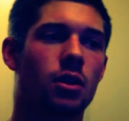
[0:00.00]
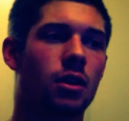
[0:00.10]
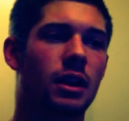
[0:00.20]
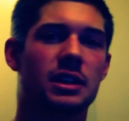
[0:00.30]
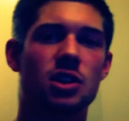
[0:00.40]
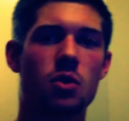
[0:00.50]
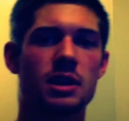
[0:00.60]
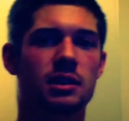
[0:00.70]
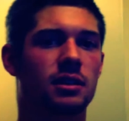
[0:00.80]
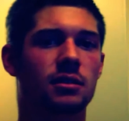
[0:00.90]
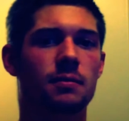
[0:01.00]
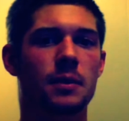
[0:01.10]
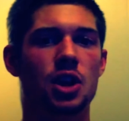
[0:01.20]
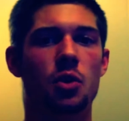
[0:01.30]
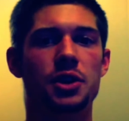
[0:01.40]
it's always,
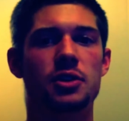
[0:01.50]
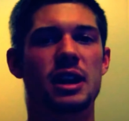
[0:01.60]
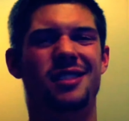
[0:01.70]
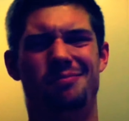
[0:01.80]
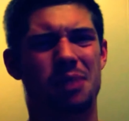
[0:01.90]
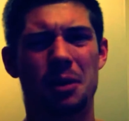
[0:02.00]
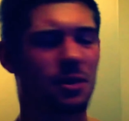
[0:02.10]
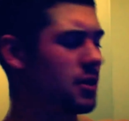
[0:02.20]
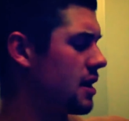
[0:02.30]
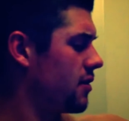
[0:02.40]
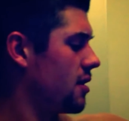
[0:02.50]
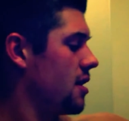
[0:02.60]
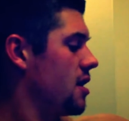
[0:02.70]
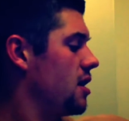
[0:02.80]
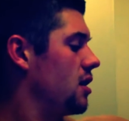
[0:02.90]
when you get pump or whatever,
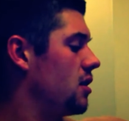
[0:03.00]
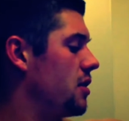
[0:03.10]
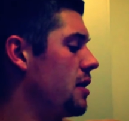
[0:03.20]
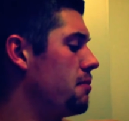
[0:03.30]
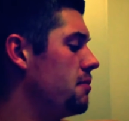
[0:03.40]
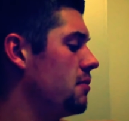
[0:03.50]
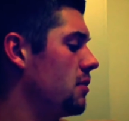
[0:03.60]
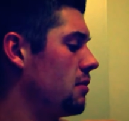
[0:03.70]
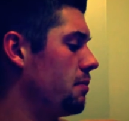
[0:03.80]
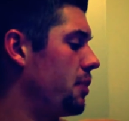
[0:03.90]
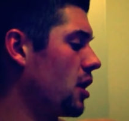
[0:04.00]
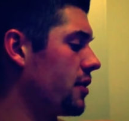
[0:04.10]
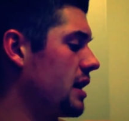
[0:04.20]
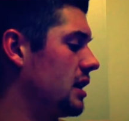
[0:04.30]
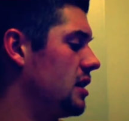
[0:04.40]
the part
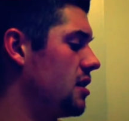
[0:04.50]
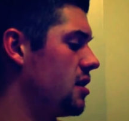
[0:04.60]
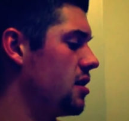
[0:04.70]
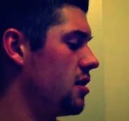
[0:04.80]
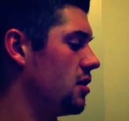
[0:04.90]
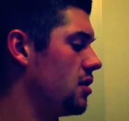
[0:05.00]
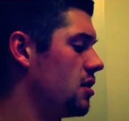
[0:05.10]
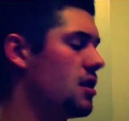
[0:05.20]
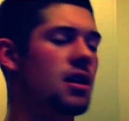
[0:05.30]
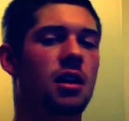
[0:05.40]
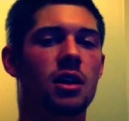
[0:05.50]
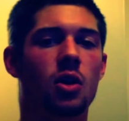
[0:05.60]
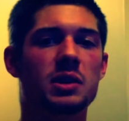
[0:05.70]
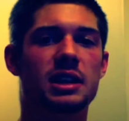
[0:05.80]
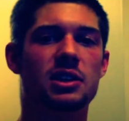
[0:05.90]
right here
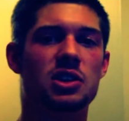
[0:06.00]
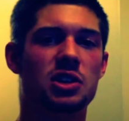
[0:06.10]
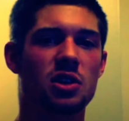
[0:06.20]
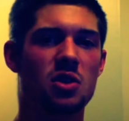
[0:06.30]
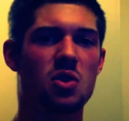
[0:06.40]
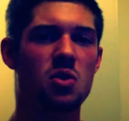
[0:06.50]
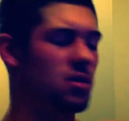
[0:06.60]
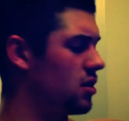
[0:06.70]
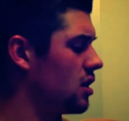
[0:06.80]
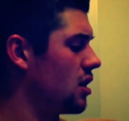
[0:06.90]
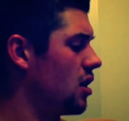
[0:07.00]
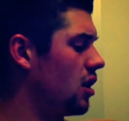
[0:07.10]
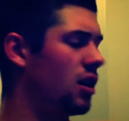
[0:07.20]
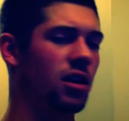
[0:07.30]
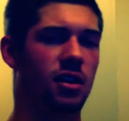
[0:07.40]
always gets so
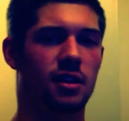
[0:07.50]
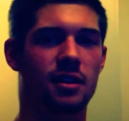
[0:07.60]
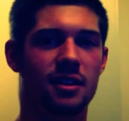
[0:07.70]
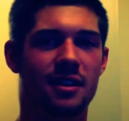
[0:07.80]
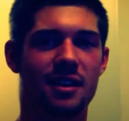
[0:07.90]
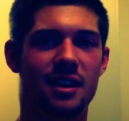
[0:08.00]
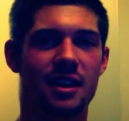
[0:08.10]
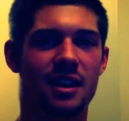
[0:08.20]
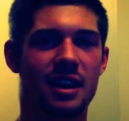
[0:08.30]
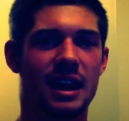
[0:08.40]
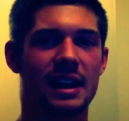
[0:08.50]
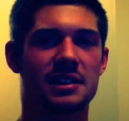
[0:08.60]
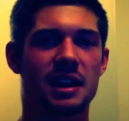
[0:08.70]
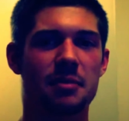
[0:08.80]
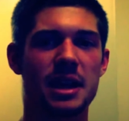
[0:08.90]
hard, and
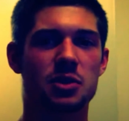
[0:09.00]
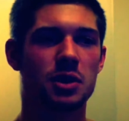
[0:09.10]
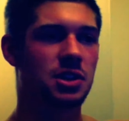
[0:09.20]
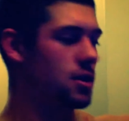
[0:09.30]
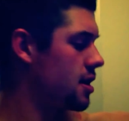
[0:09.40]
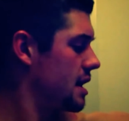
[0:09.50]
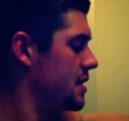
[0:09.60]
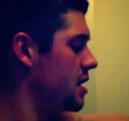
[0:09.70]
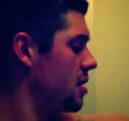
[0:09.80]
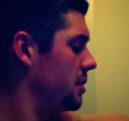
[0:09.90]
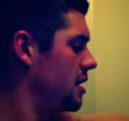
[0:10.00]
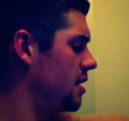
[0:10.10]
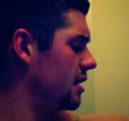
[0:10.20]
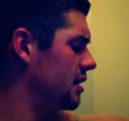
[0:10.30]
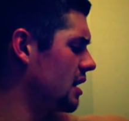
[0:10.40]
it's like, man, it's working so hard, and then up here
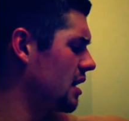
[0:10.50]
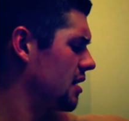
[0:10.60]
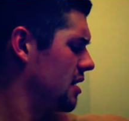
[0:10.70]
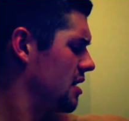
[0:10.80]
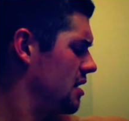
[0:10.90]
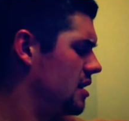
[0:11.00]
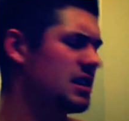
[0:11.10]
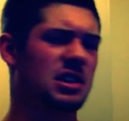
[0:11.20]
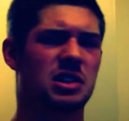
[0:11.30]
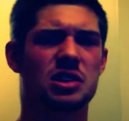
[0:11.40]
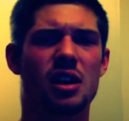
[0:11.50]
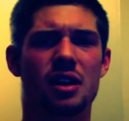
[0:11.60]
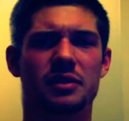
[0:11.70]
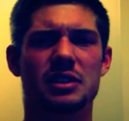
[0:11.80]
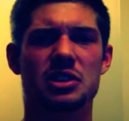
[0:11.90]
it's like, it's just
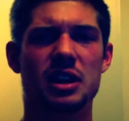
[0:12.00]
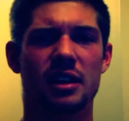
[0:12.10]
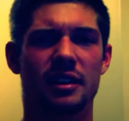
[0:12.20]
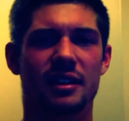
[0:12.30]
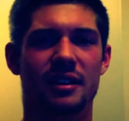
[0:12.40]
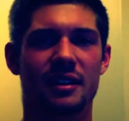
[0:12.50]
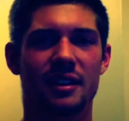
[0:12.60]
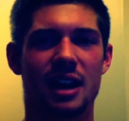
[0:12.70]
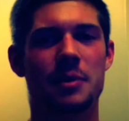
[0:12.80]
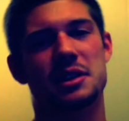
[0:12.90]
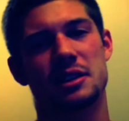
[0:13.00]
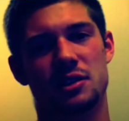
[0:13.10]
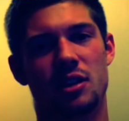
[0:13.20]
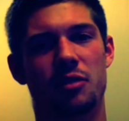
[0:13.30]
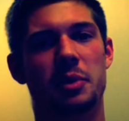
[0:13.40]
soft and jelly. I mean, it's not
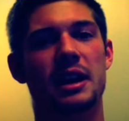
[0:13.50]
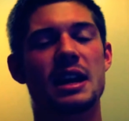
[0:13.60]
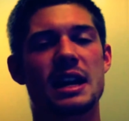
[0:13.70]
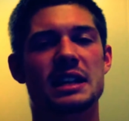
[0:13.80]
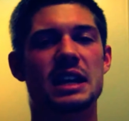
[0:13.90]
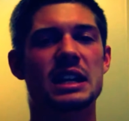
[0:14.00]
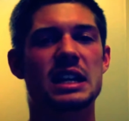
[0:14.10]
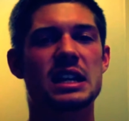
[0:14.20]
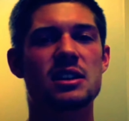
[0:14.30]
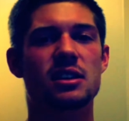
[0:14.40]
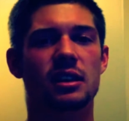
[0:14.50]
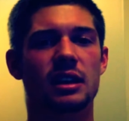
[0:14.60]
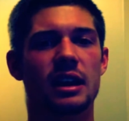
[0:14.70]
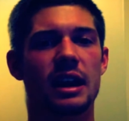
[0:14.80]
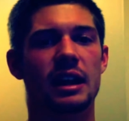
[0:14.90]
soft, but it's not
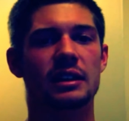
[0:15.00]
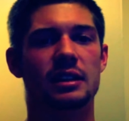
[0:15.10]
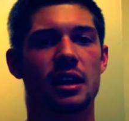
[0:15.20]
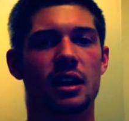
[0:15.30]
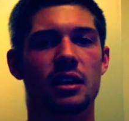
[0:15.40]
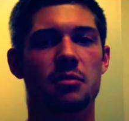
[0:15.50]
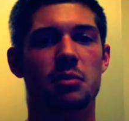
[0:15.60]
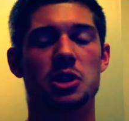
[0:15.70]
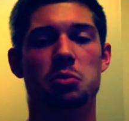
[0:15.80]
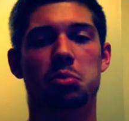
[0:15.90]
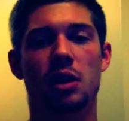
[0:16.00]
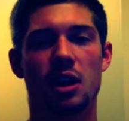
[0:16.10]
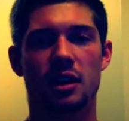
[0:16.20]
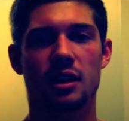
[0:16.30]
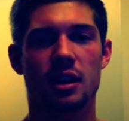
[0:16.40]
nearly as much
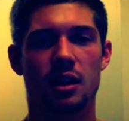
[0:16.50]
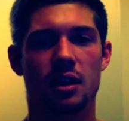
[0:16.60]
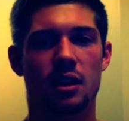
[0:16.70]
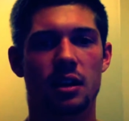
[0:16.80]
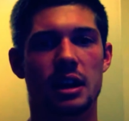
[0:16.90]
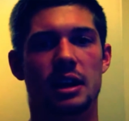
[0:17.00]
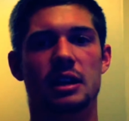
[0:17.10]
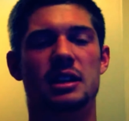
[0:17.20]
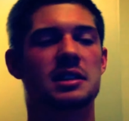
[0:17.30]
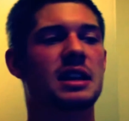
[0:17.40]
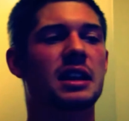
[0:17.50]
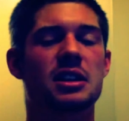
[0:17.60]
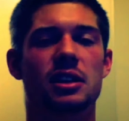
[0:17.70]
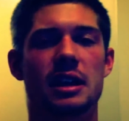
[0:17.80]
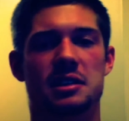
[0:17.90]
blood in it. It's not
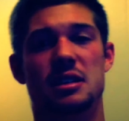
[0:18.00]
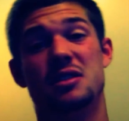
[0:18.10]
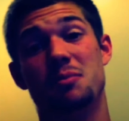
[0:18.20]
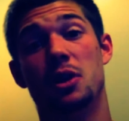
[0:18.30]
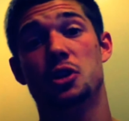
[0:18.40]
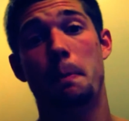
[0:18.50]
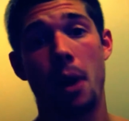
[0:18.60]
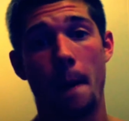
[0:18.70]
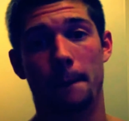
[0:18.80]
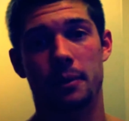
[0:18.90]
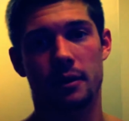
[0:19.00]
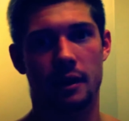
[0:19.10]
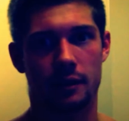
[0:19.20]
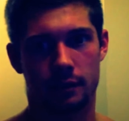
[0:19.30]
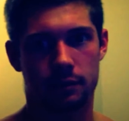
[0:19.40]
nearly as much pump,
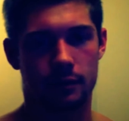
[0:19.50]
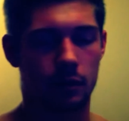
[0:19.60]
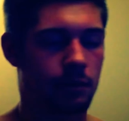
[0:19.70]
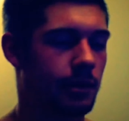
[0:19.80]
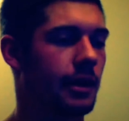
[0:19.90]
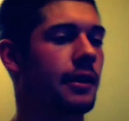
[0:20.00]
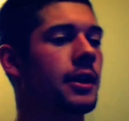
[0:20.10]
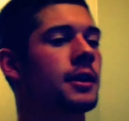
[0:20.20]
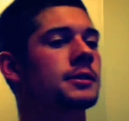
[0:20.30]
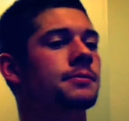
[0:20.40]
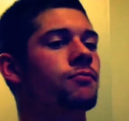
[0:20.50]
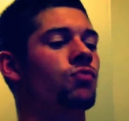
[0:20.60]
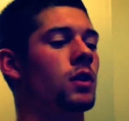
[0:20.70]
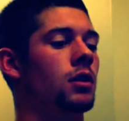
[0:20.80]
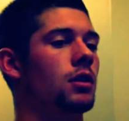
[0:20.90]
as you would say.
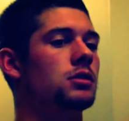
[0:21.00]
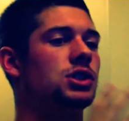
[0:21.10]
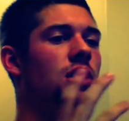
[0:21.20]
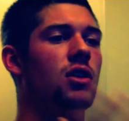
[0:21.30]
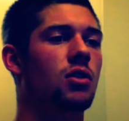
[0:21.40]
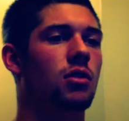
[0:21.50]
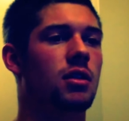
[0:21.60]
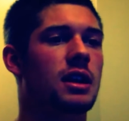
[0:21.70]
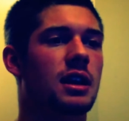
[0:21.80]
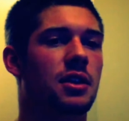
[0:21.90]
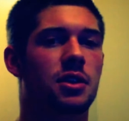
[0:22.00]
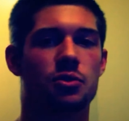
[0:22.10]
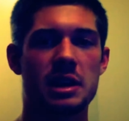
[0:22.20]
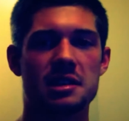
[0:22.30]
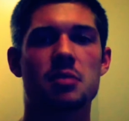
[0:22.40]
So the
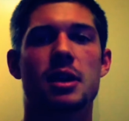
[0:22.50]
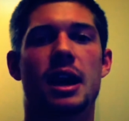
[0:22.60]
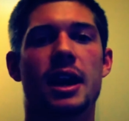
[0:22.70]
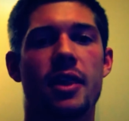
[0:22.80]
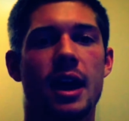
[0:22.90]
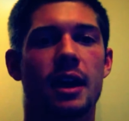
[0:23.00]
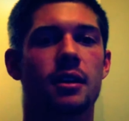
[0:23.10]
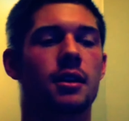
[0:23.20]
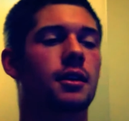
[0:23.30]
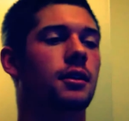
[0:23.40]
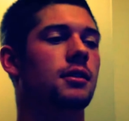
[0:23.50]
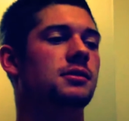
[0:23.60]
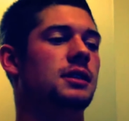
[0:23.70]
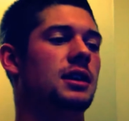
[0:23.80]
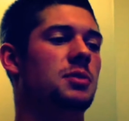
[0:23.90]
reasoning behind that
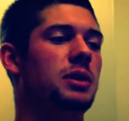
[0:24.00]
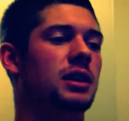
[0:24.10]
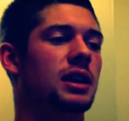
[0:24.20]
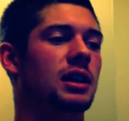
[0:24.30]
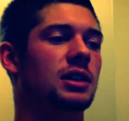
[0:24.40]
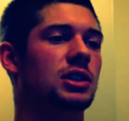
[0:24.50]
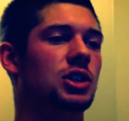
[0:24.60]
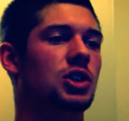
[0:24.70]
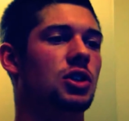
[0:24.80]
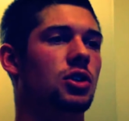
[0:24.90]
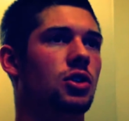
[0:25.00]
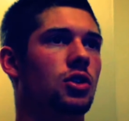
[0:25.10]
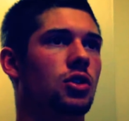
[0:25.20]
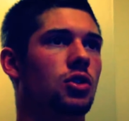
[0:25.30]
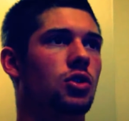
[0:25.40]
is because
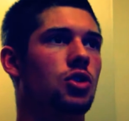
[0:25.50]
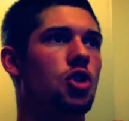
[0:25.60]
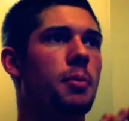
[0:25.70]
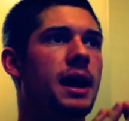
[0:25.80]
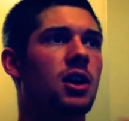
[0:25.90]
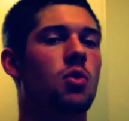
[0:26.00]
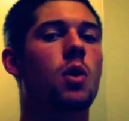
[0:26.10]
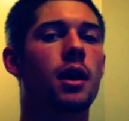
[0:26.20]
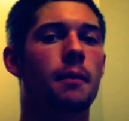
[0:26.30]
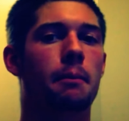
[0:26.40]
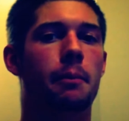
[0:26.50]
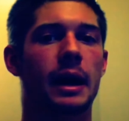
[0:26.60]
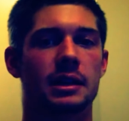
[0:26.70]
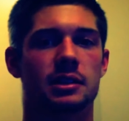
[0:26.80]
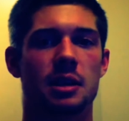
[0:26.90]
no matter what
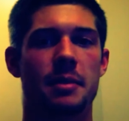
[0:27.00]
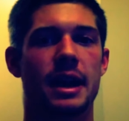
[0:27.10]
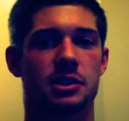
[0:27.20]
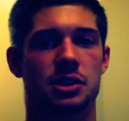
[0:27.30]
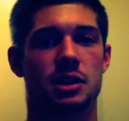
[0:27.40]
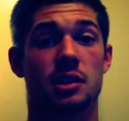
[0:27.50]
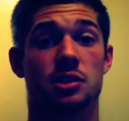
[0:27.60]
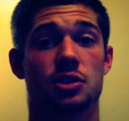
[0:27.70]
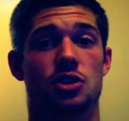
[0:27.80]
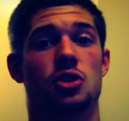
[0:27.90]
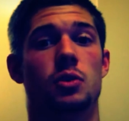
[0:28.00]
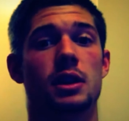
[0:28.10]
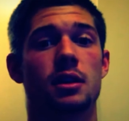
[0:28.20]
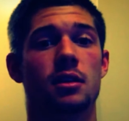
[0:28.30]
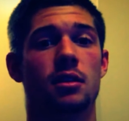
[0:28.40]
bicep exercise you're doing,